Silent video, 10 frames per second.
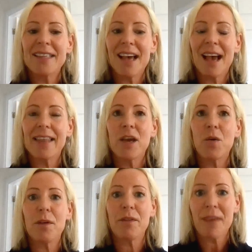And I
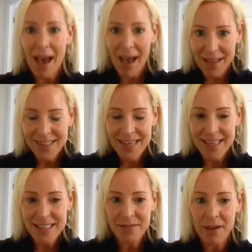think with
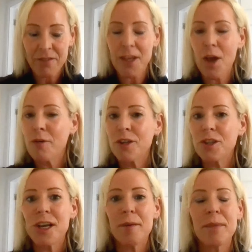that, it's the
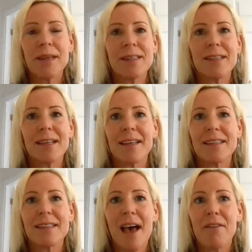ownership,
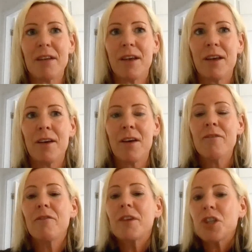it's having
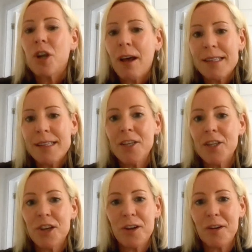the
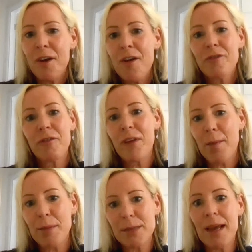visualization
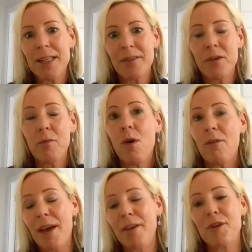from their perspective
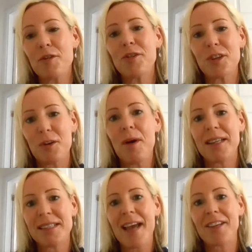of what their future
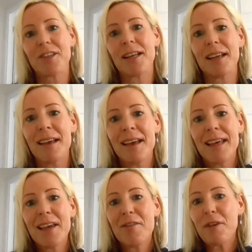might actually
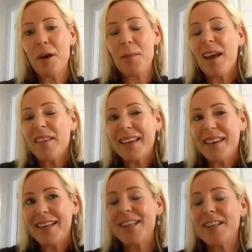give them. And I
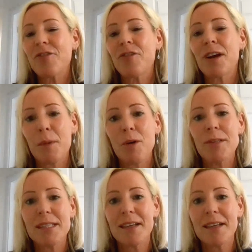think it's a real